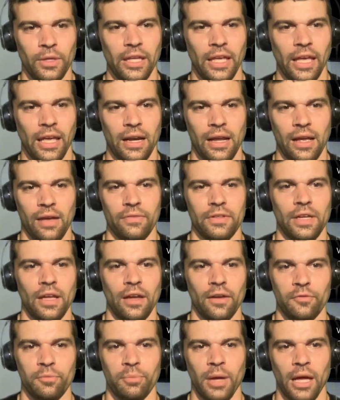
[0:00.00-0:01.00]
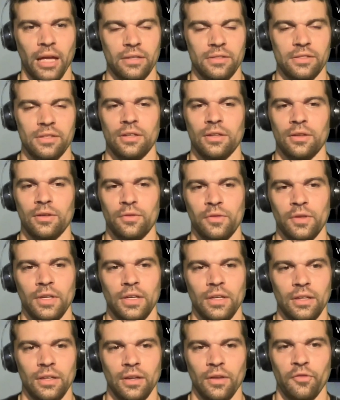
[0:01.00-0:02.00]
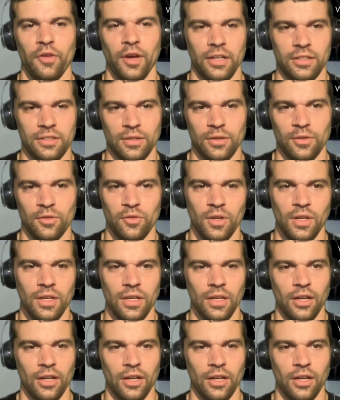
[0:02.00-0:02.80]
we can't have enough positive, effective,